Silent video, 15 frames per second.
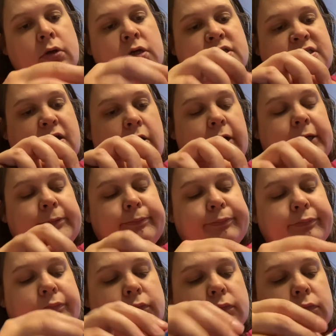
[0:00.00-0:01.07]
Sorry.
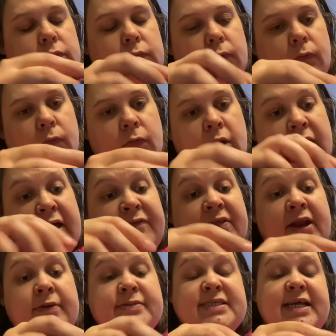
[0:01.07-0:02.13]
Not
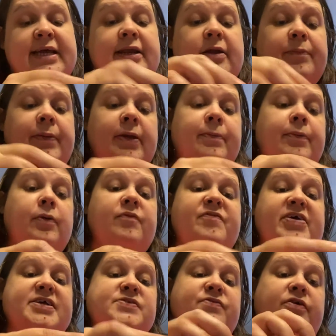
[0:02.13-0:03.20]
that I'm saying that people in
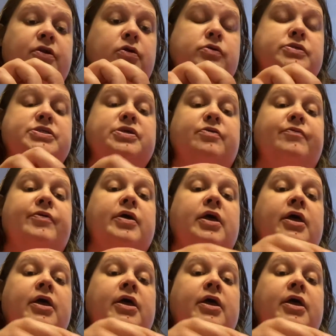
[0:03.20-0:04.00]
fast food don't deserve